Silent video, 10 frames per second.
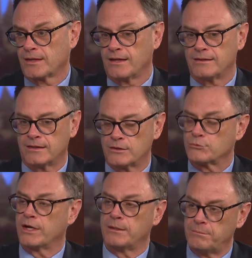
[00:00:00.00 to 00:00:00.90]
And then the
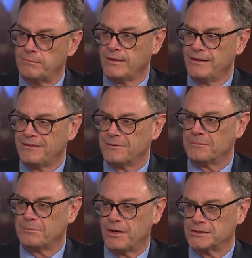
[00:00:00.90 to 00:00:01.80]
trade
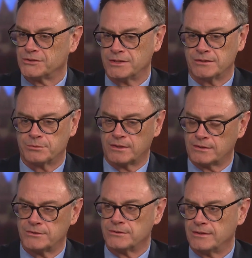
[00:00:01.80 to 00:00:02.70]
policies, well,
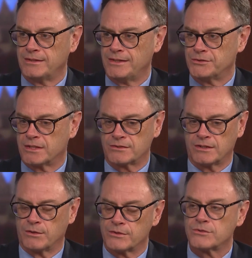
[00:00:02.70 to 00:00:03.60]
this, he says,
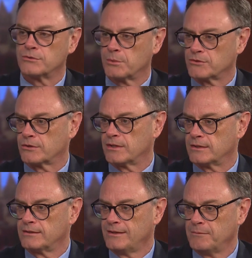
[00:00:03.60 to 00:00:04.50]
you know, this is what's going
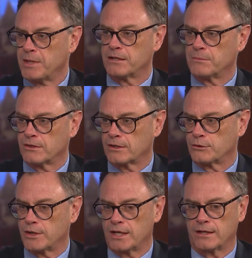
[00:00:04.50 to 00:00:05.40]
to make America
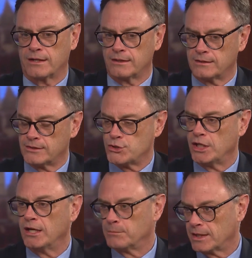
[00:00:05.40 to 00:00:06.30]
great again. And then
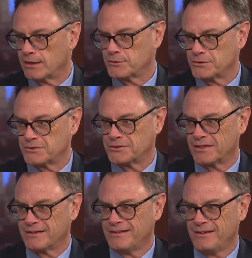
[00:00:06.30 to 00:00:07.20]
GM announces
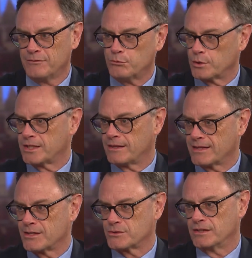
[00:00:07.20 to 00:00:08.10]

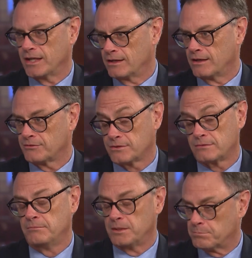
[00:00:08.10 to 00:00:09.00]
14,000
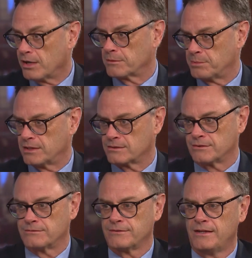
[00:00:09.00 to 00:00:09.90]
layoffs in part because
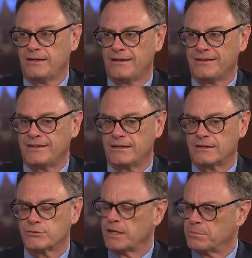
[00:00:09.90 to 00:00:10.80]
of
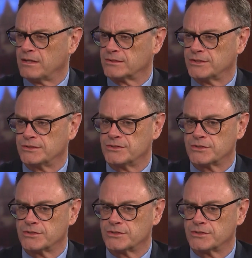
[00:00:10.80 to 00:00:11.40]
the trade policies.